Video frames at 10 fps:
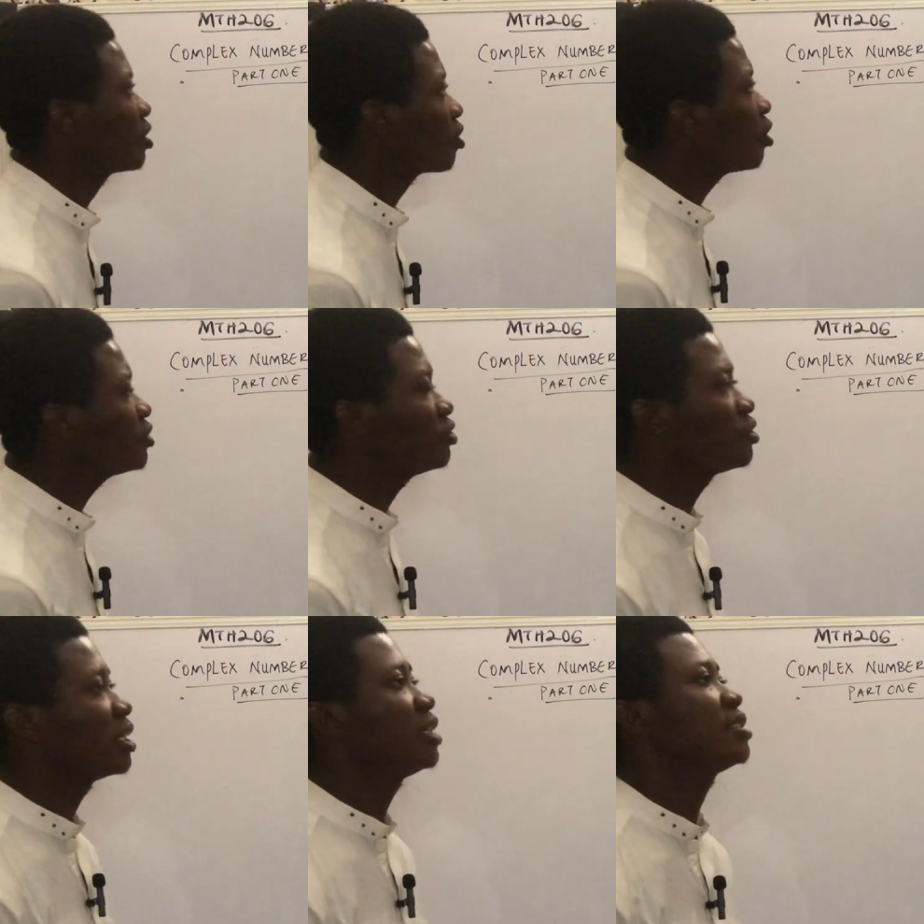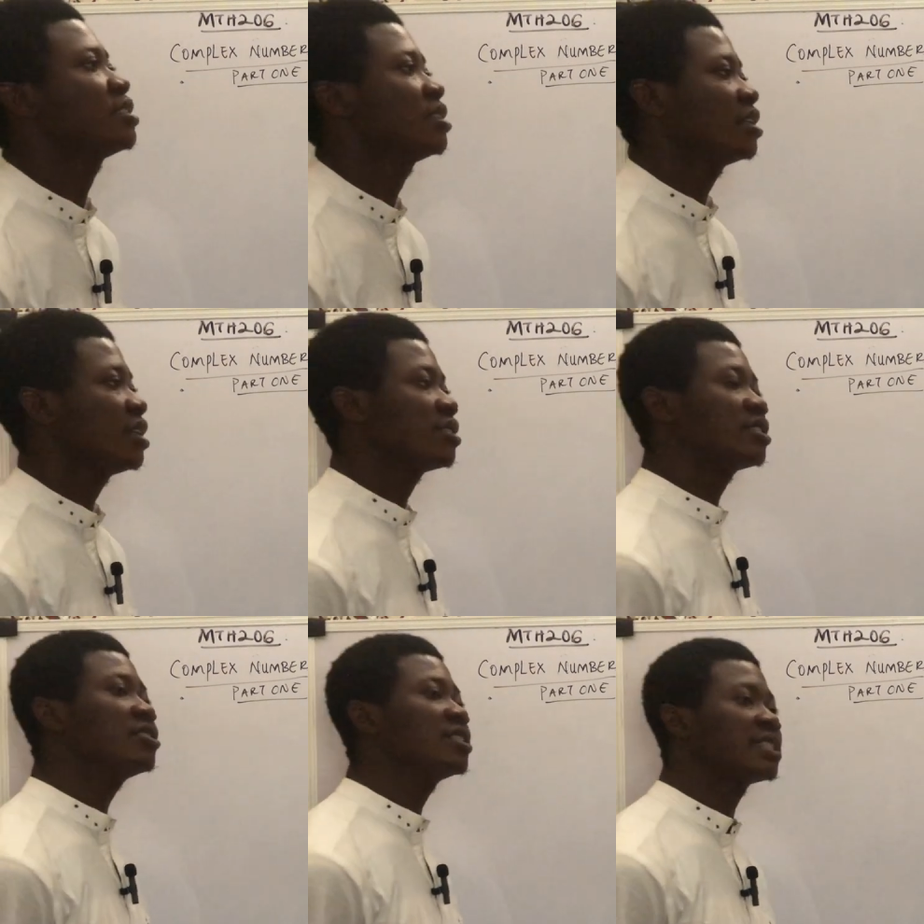Conjugate is
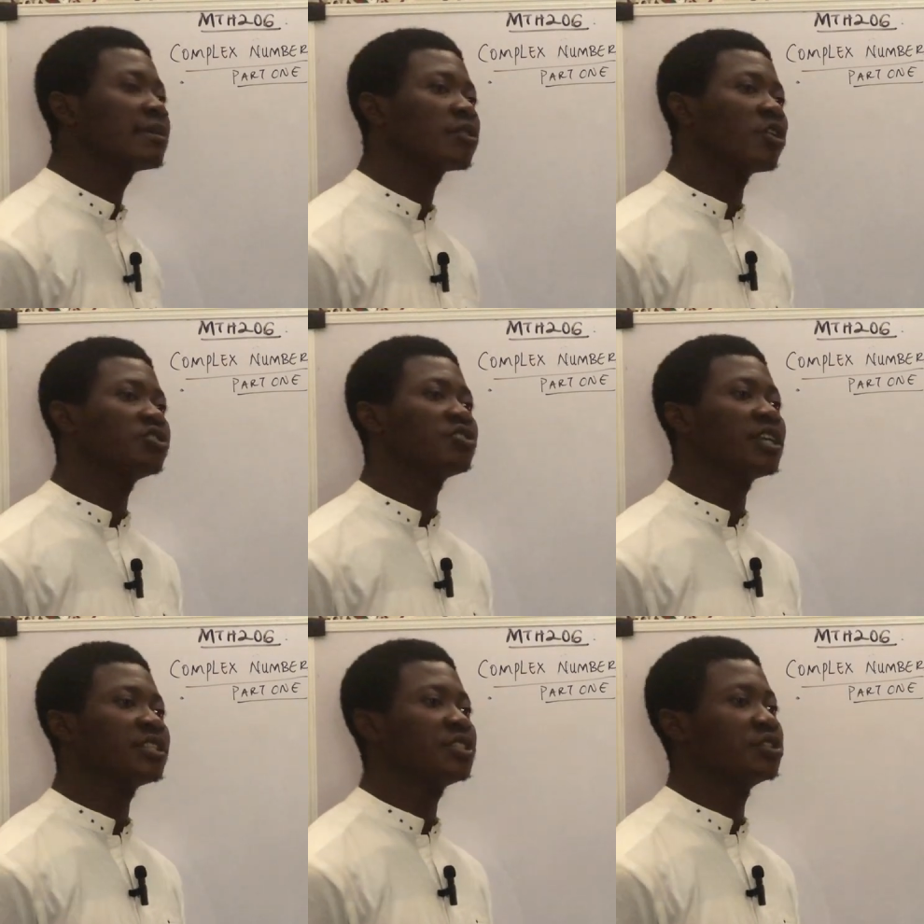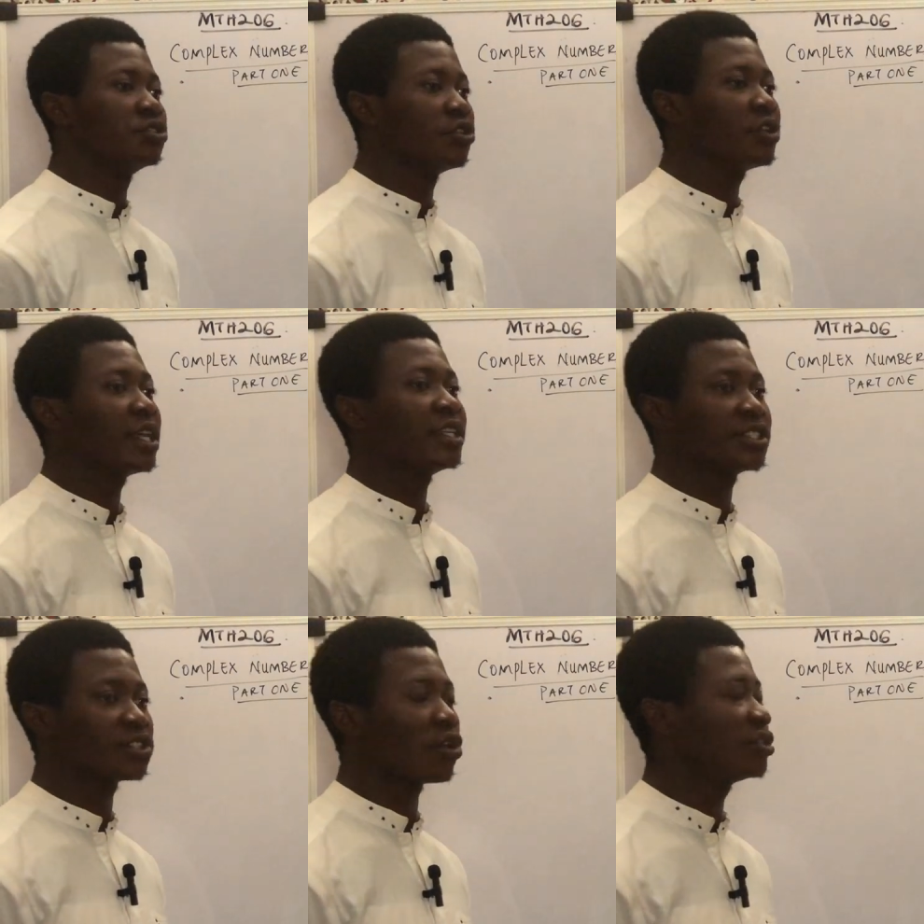still the same conjugate you know in
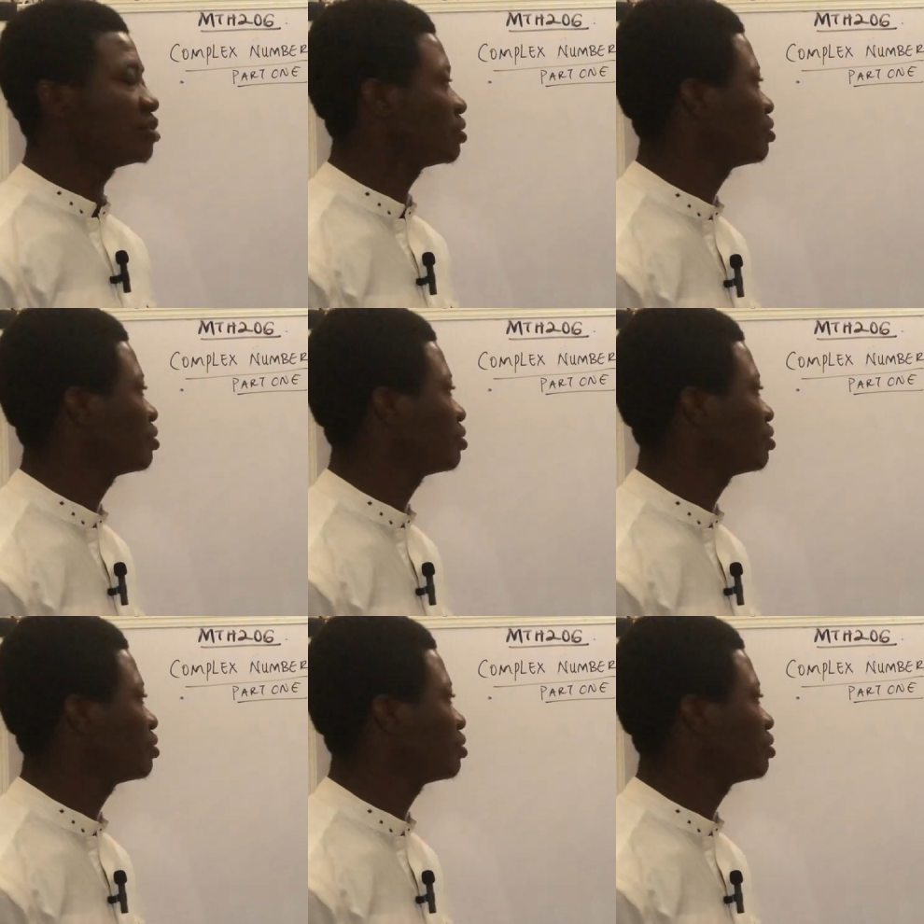sword.